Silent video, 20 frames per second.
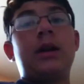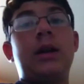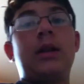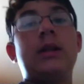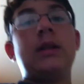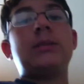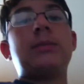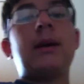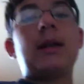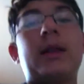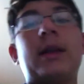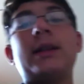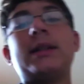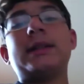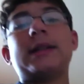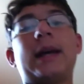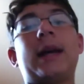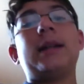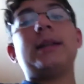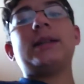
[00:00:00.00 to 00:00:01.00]
And Smiley
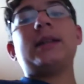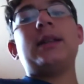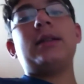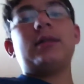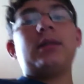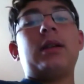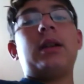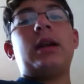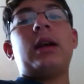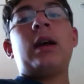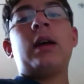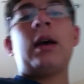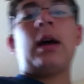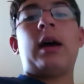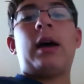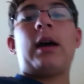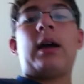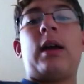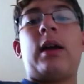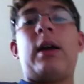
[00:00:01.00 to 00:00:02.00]
Assassin,
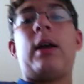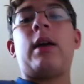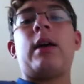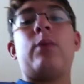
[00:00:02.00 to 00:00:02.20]
I